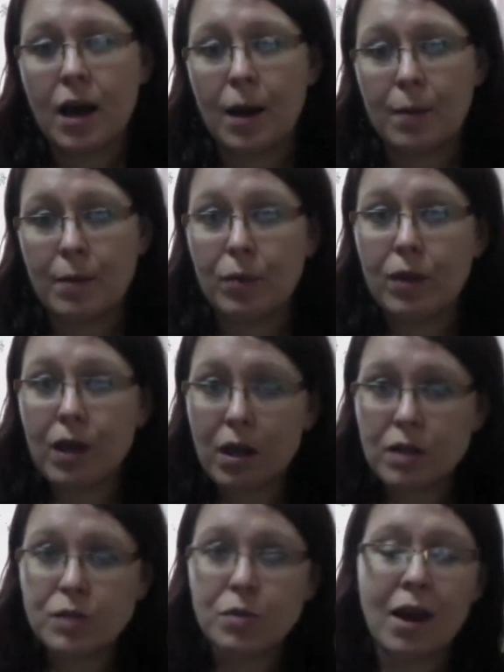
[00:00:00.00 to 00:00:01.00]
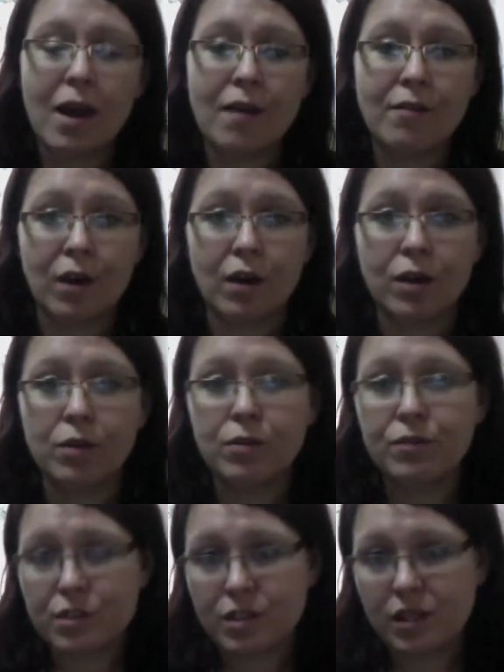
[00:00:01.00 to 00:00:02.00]
But we also have our
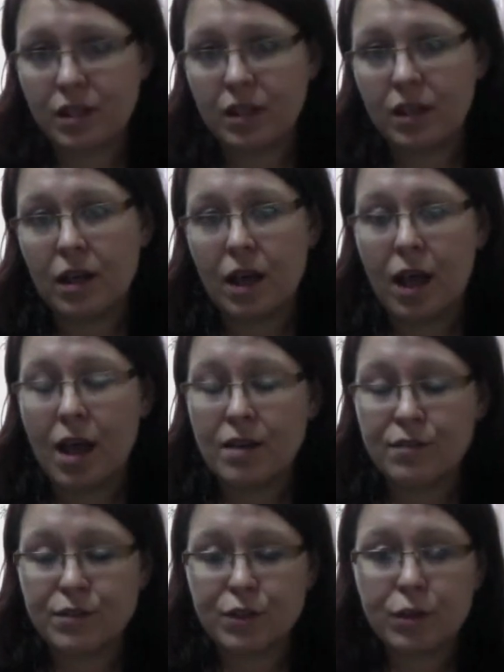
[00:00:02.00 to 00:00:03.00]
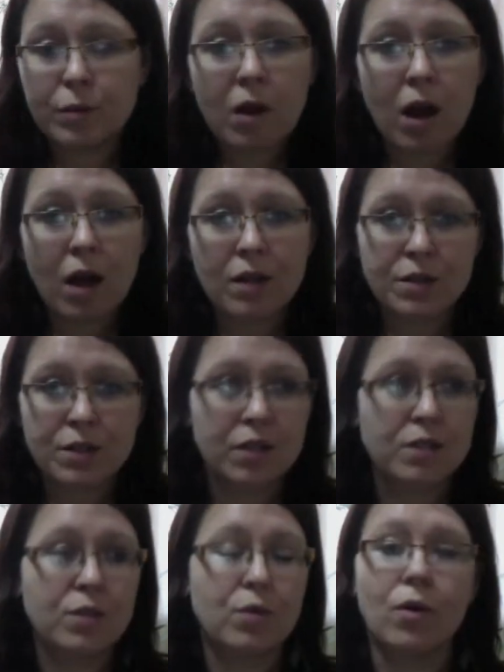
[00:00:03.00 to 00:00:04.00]
university end-of-term
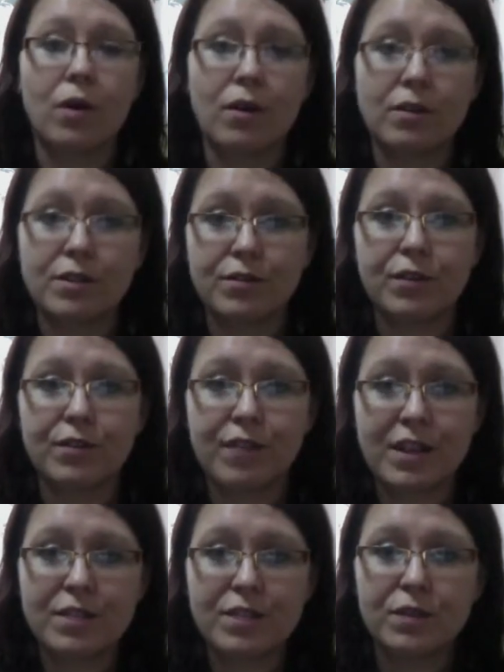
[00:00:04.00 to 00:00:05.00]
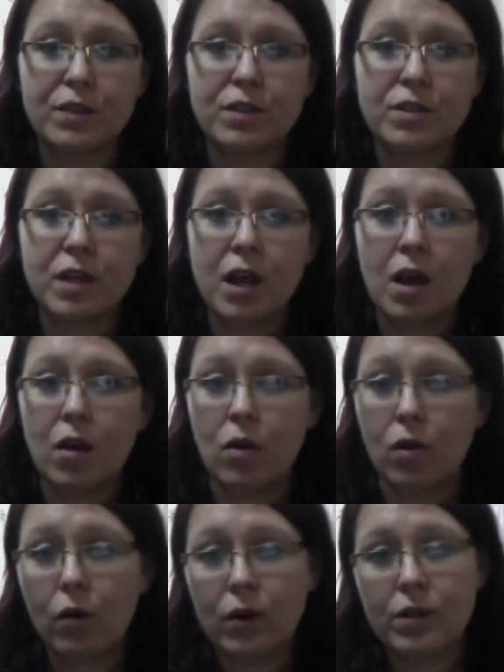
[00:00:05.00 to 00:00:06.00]
concerts or different festivals or
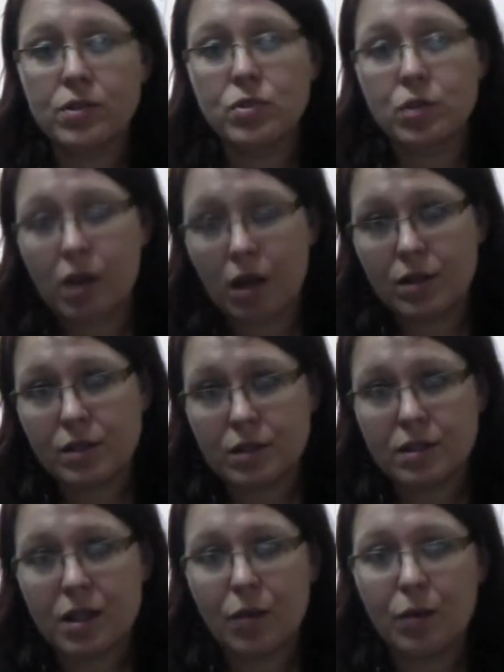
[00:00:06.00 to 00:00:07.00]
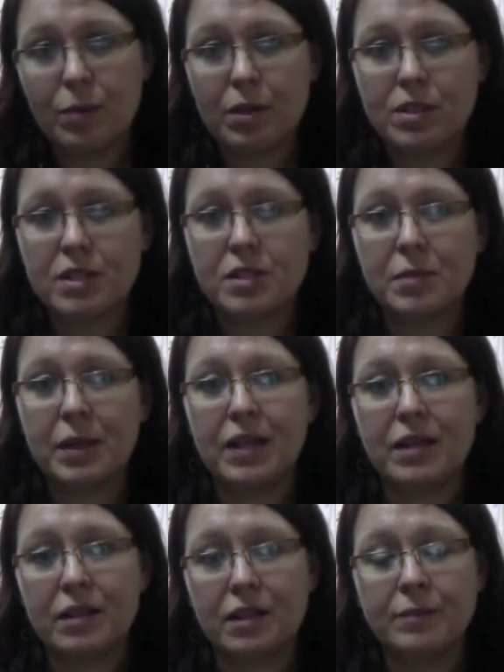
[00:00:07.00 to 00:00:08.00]
orchestra concerts that we
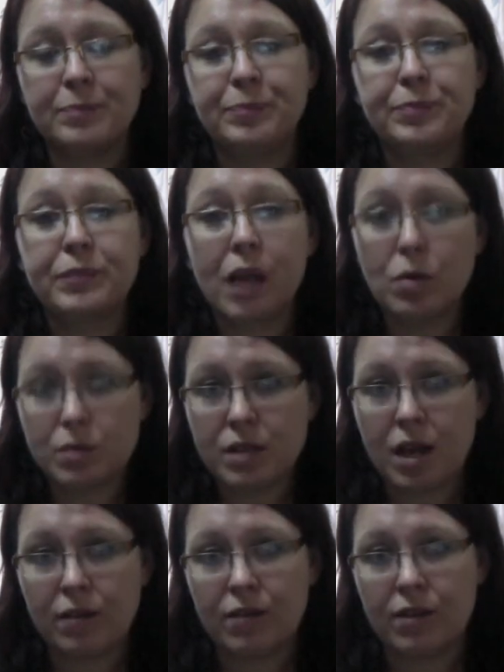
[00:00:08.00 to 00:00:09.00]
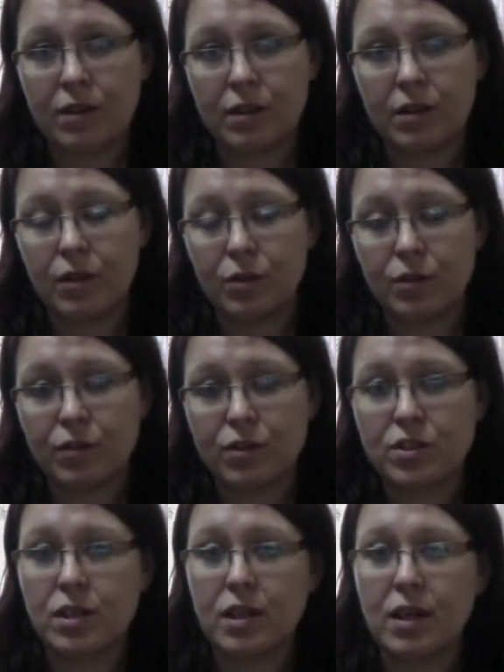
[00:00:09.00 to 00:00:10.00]
participated in outside of the
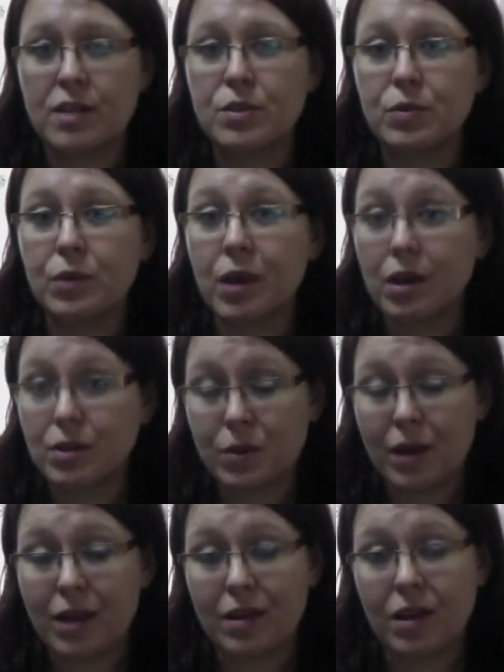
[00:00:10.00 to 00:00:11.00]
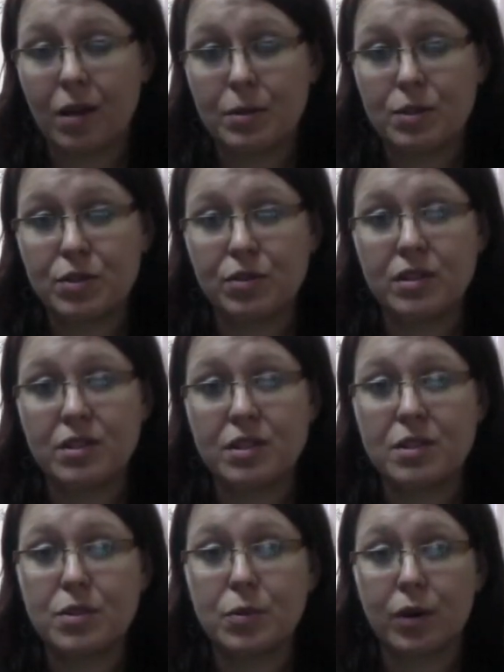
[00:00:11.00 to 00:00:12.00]
university, and so we also had the opportunity
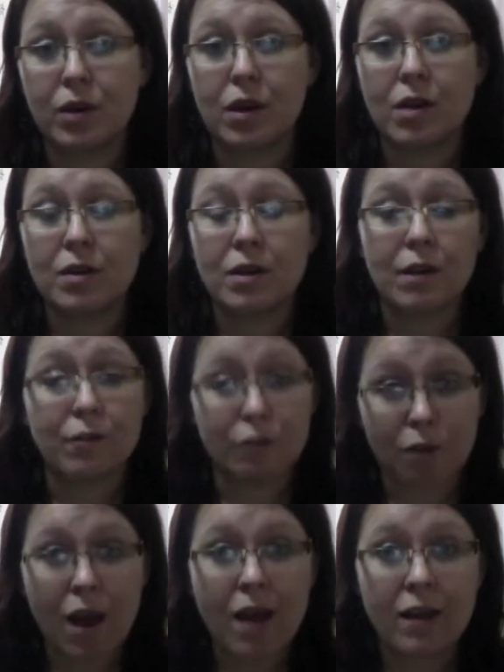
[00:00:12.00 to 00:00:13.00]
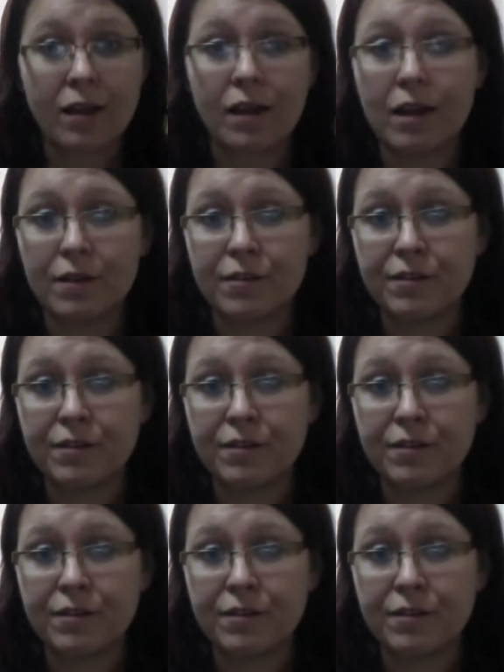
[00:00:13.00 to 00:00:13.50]
to work on a variety of